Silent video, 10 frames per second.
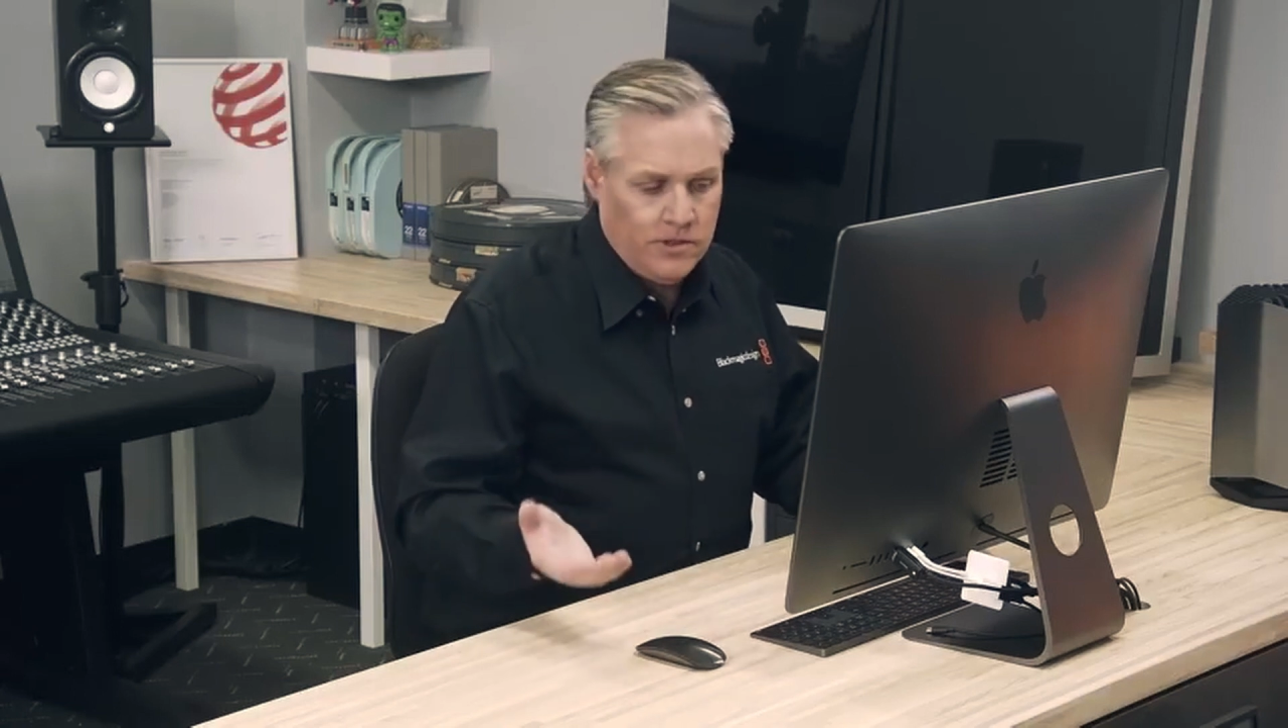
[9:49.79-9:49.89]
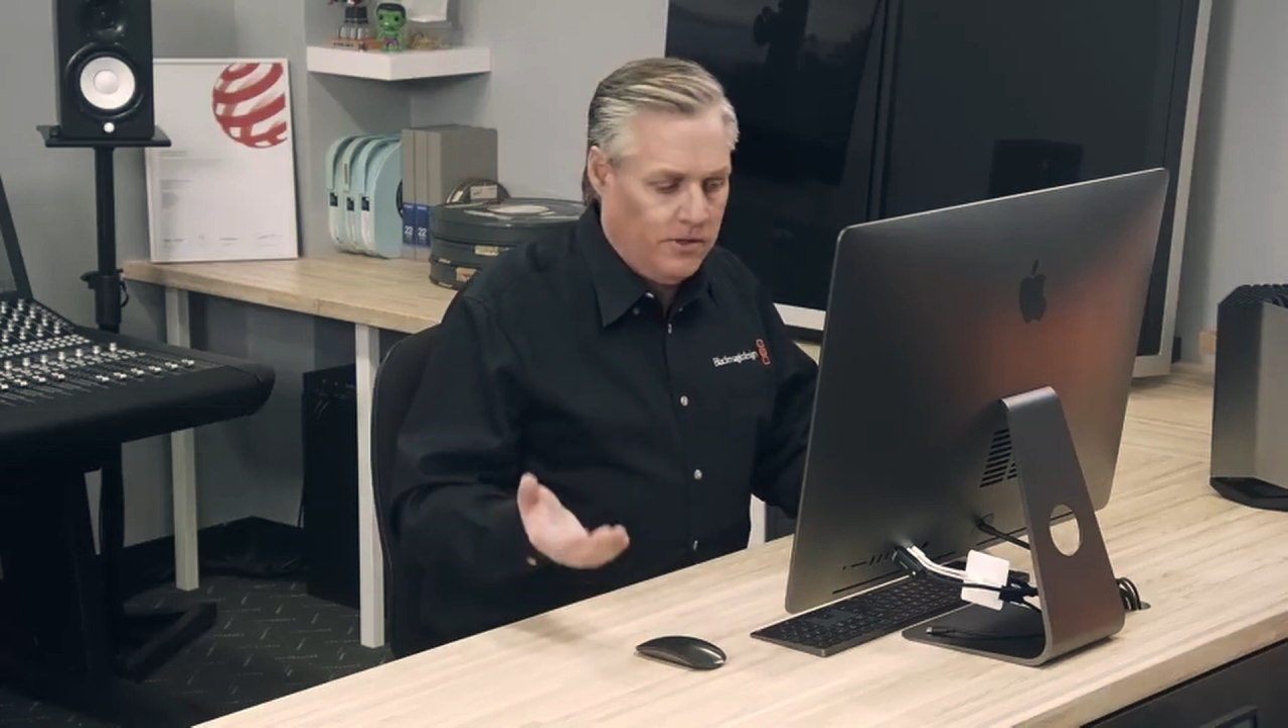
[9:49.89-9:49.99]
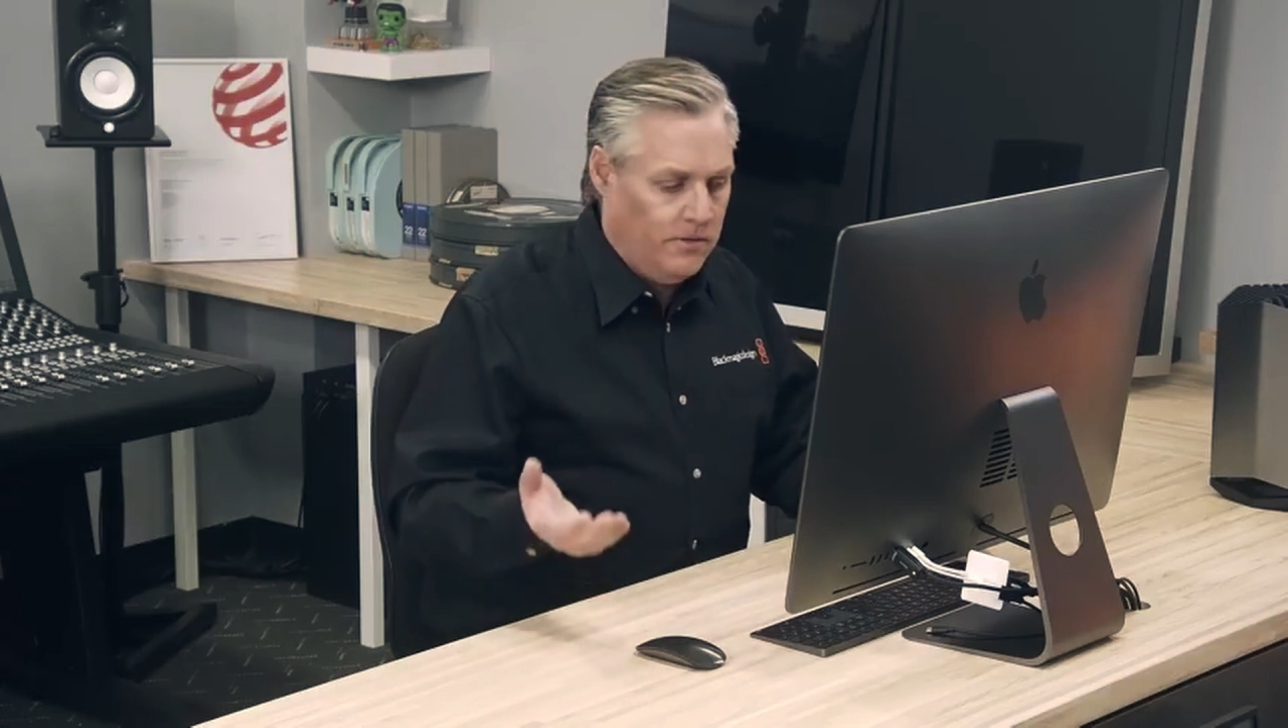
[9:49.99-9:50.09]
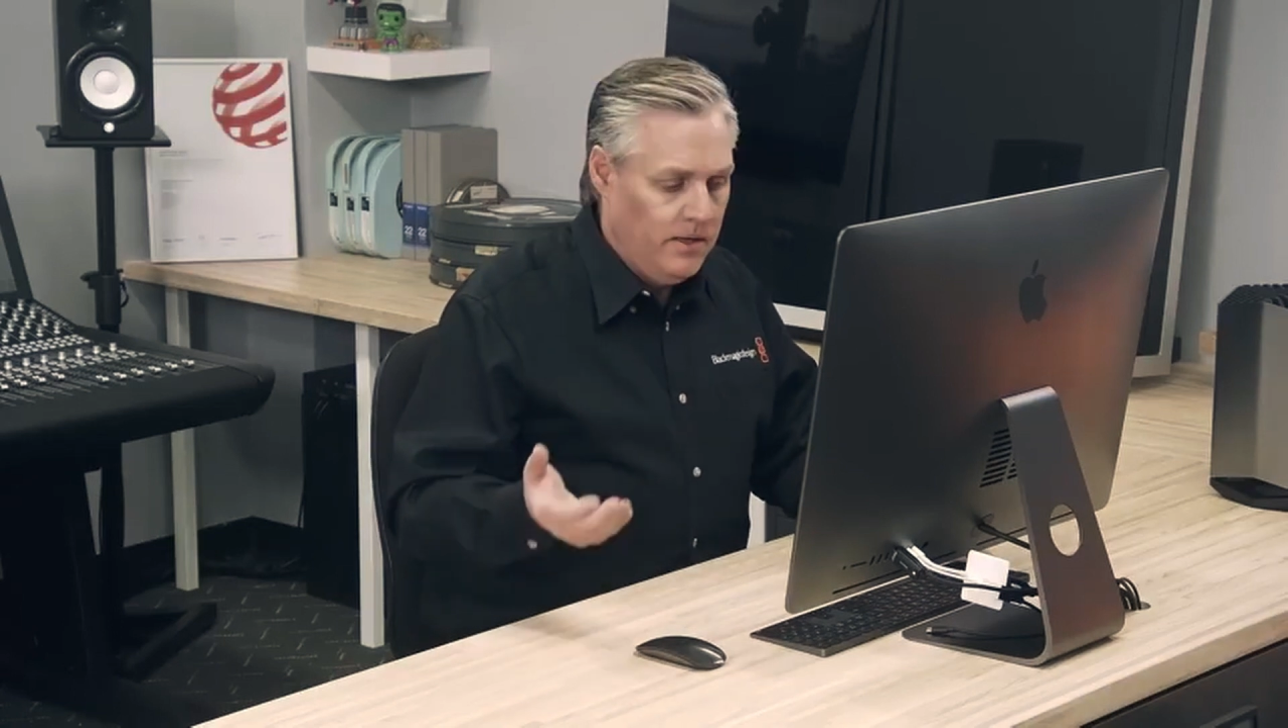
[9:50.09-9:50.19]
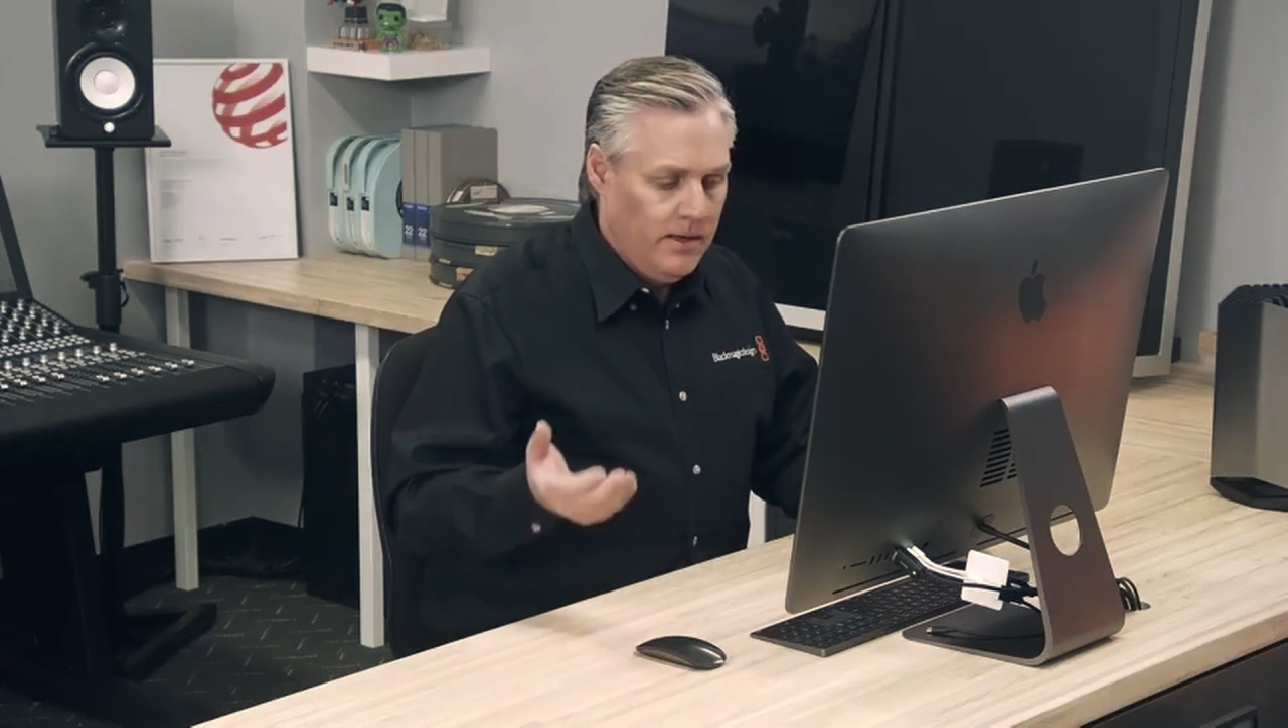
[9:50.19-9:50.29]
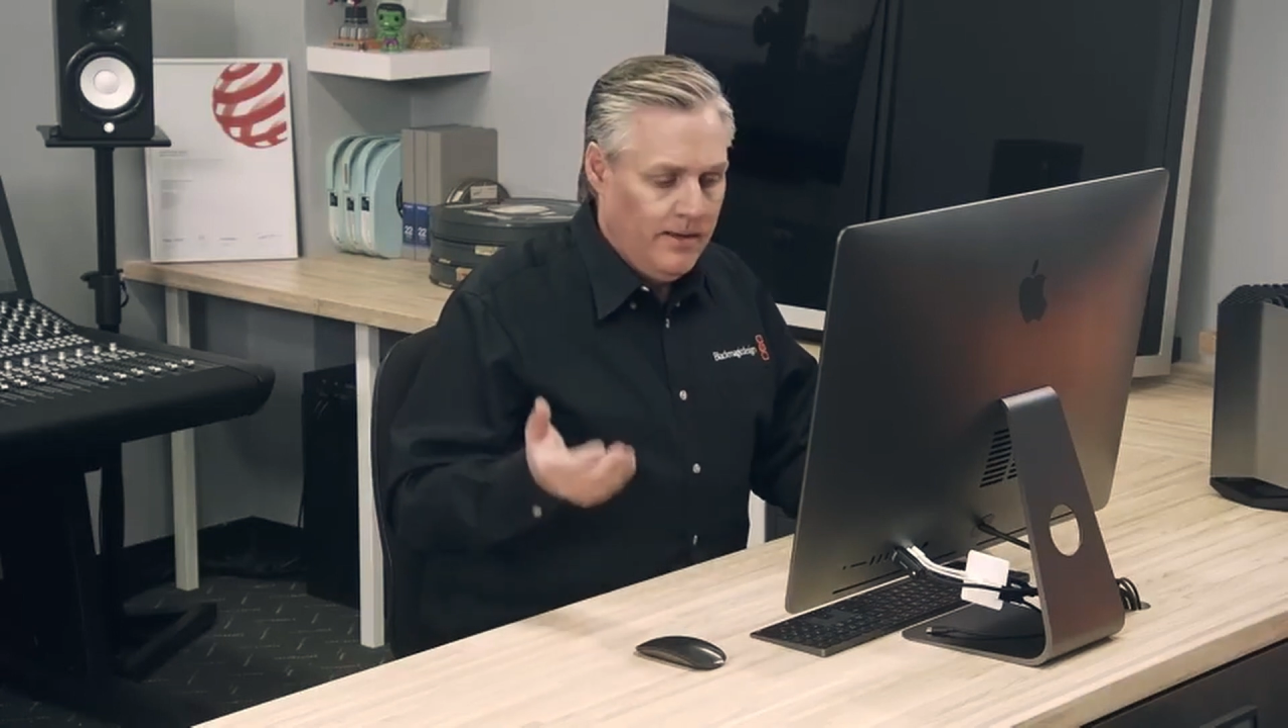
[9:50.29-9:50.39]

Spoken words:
shoot.